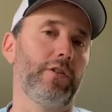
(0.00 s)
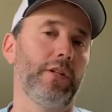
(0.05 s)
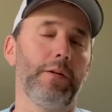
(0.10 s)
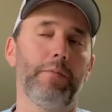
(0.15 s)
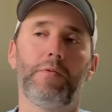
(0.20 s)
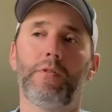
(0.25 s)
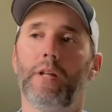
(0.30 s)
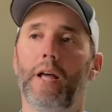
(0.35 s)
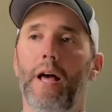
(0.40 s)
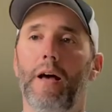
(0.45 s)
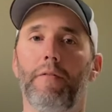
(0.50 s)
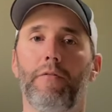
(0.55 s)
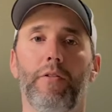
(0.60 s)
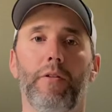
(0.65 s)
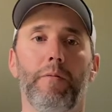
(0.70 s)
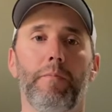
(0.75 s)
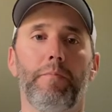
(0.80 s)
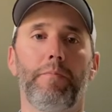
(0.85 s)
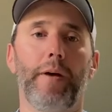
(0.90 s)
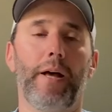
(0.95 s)
seems to have
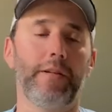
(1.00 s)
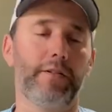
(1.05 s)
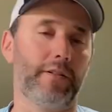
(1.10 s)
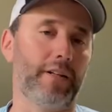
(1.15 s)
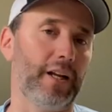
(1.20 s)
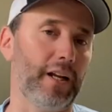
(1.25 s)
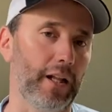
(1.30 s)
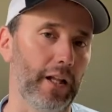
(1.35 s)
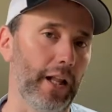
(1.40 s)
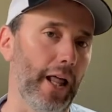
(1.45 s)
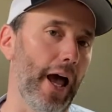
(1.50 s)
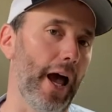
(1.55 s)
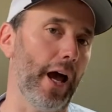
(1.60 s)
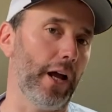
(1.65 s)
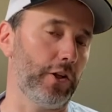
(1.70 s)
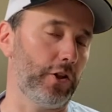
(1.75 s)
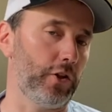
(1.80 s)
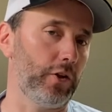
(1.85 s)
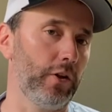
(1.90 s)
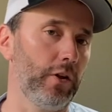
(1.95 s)
the best
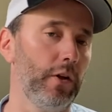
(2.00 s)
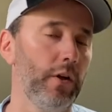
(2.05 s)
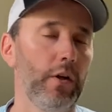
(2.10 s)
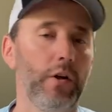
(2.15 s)
clash